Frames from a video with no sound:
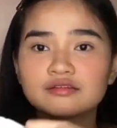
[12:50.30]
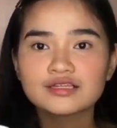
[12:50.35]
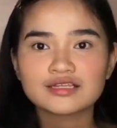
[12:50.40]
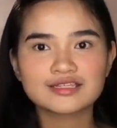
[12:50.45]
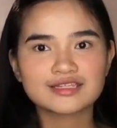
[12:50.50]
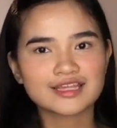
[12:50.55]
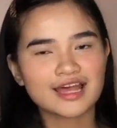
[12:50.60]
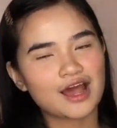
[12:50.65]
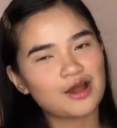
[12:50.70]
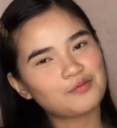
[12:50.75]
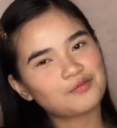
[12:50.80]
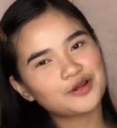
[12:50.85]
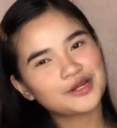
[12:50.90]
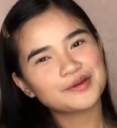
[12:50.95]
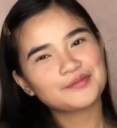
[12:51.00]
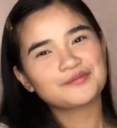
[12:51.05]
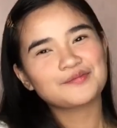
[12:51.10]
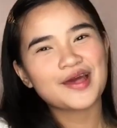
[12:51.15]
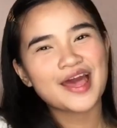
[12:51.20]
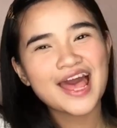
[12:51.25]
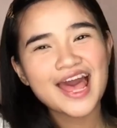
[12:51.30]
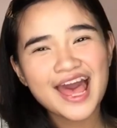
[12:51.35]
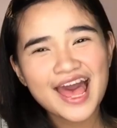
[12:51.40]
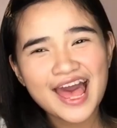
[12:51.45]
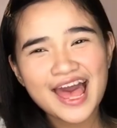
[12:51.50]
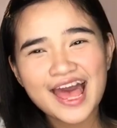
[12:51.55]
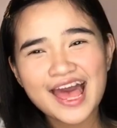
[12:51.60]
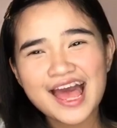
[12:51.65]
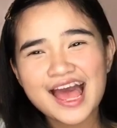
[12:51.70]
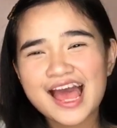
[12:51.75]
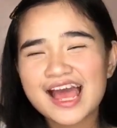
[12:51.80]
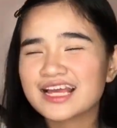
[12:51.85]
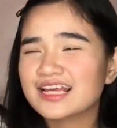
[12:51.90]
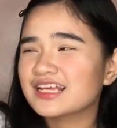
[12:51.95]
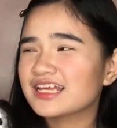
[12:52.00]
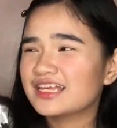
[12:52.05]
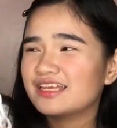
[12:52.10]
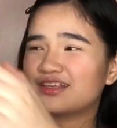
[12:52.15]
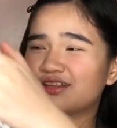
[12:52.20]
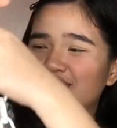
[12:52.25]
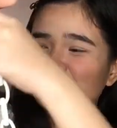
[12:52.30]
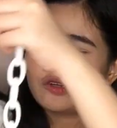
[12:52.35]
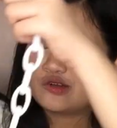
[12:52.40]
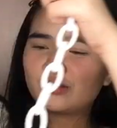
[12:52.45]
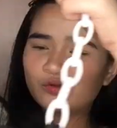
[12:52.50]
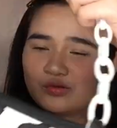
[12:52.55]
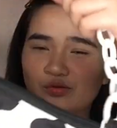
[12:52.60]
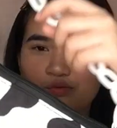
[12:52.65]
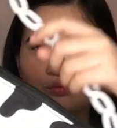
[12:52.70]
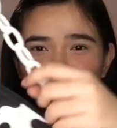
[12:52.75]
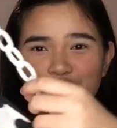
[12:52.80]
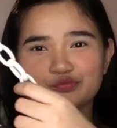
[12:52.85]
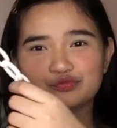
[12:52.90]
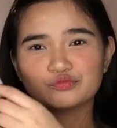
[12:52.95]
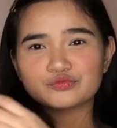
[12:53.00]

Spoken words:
This cow print bag, you know.